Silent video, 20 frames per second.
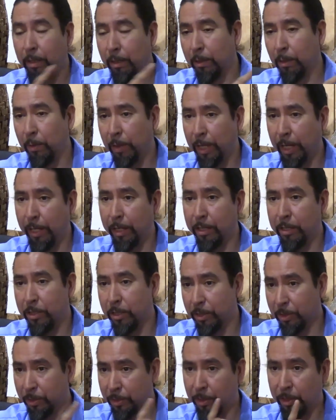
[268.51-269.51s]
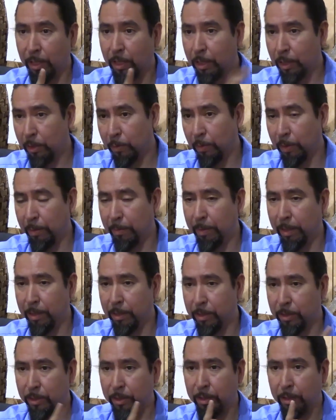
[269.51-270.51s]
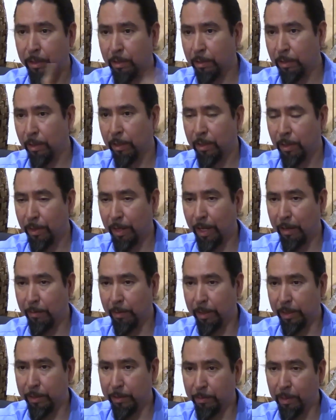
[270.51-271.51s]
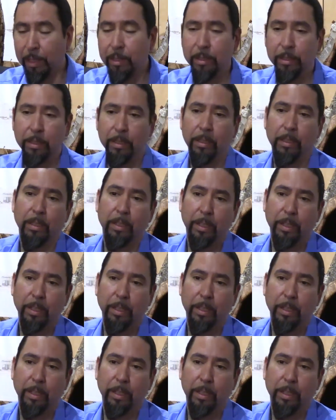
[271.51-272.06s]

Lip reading: located just 20 minutes that way to us,